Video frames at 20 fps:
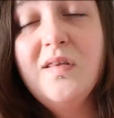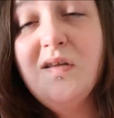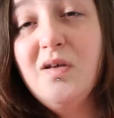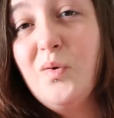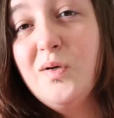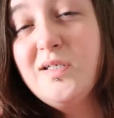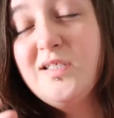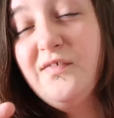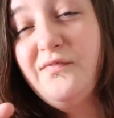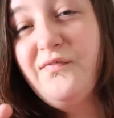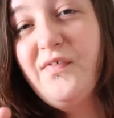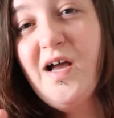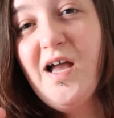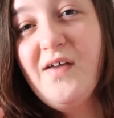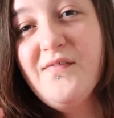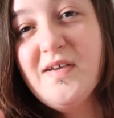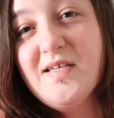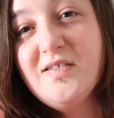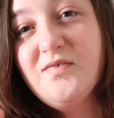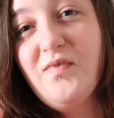So question
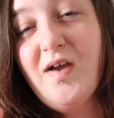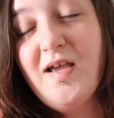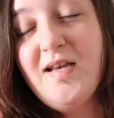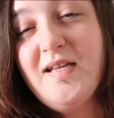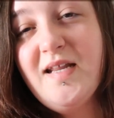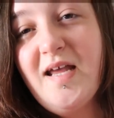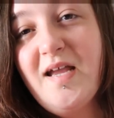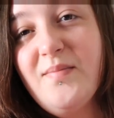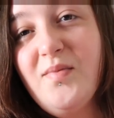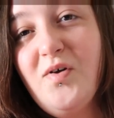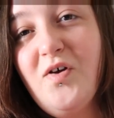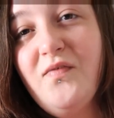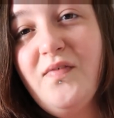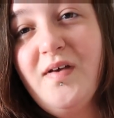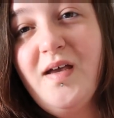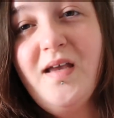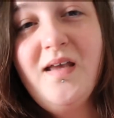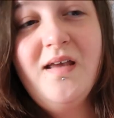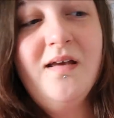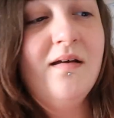five is Rainy Day
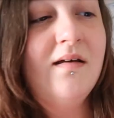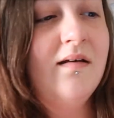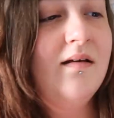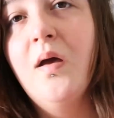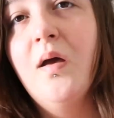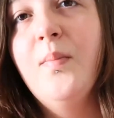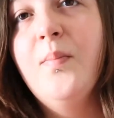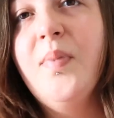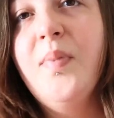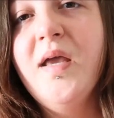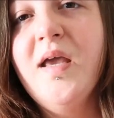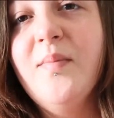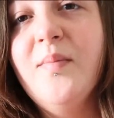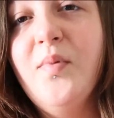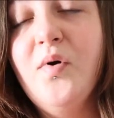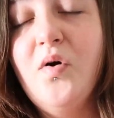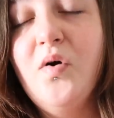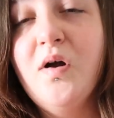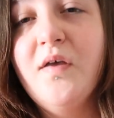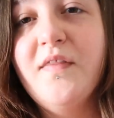Movie. Pick a
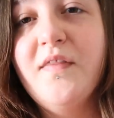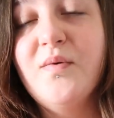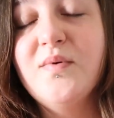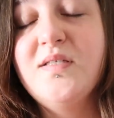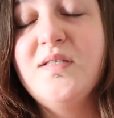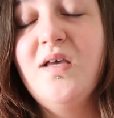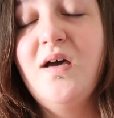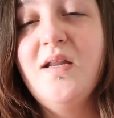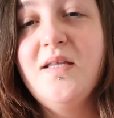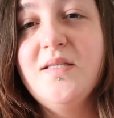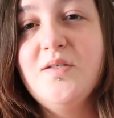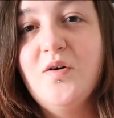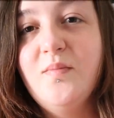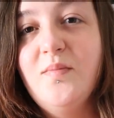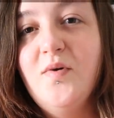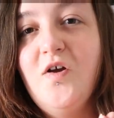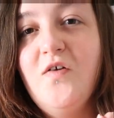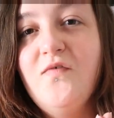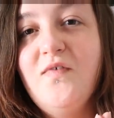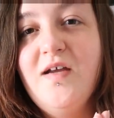book that was turned into a
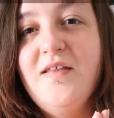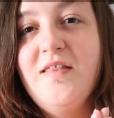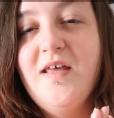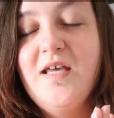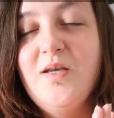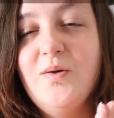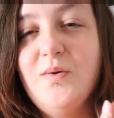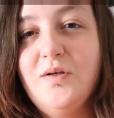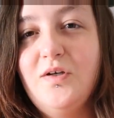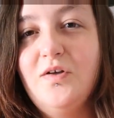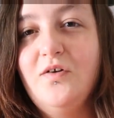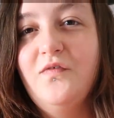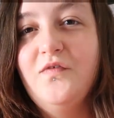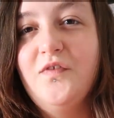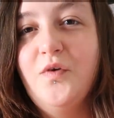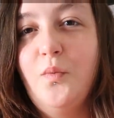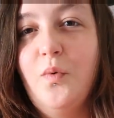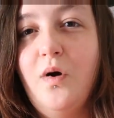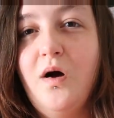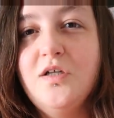movie that you would love
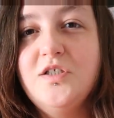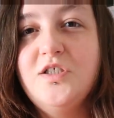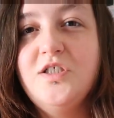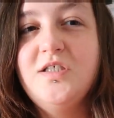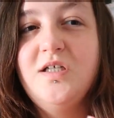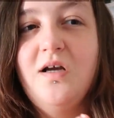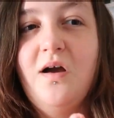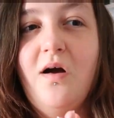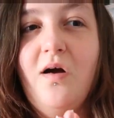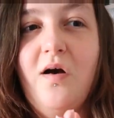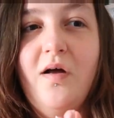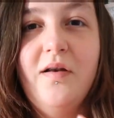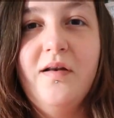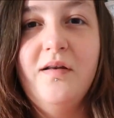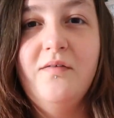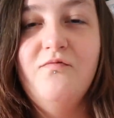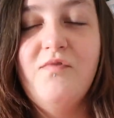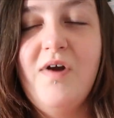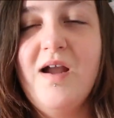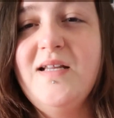to watch
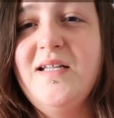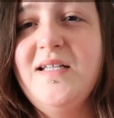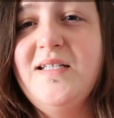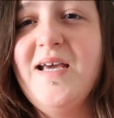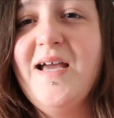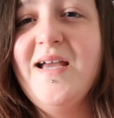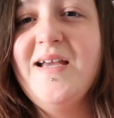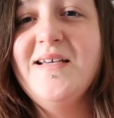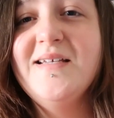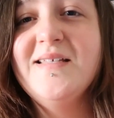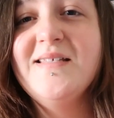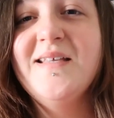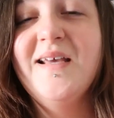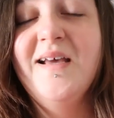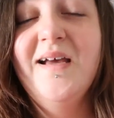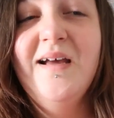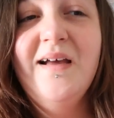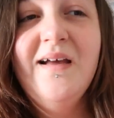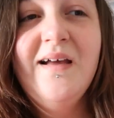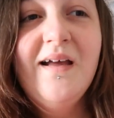on rainy days.
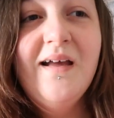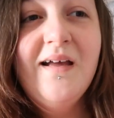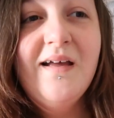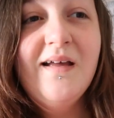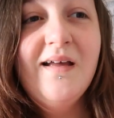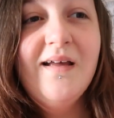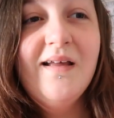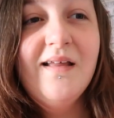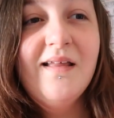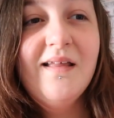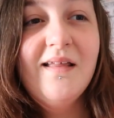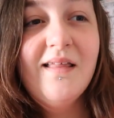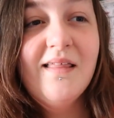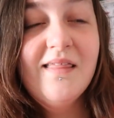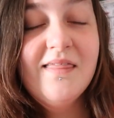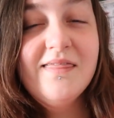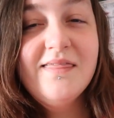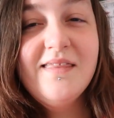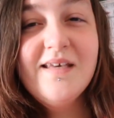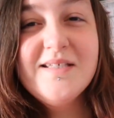
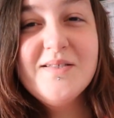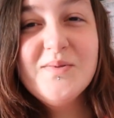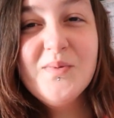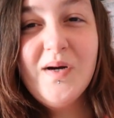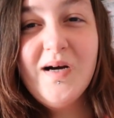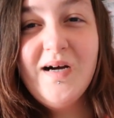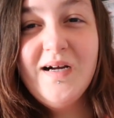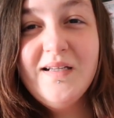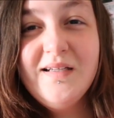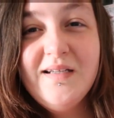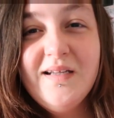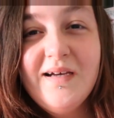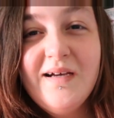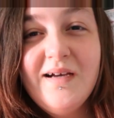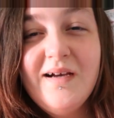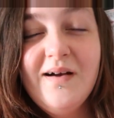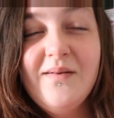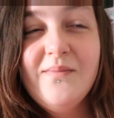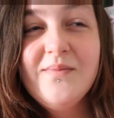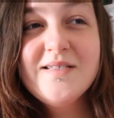This one
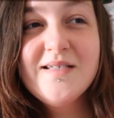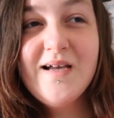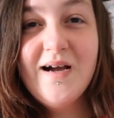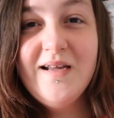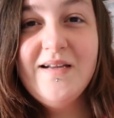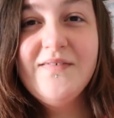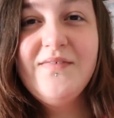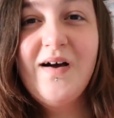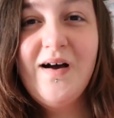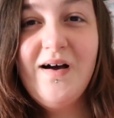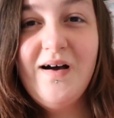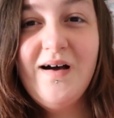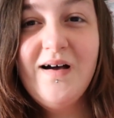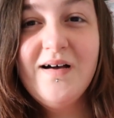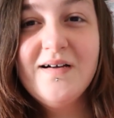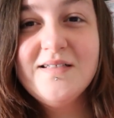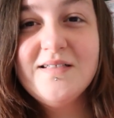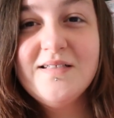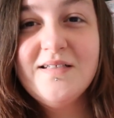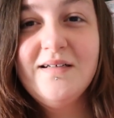was kind of
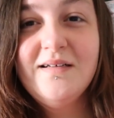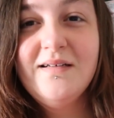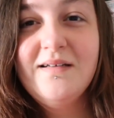hard.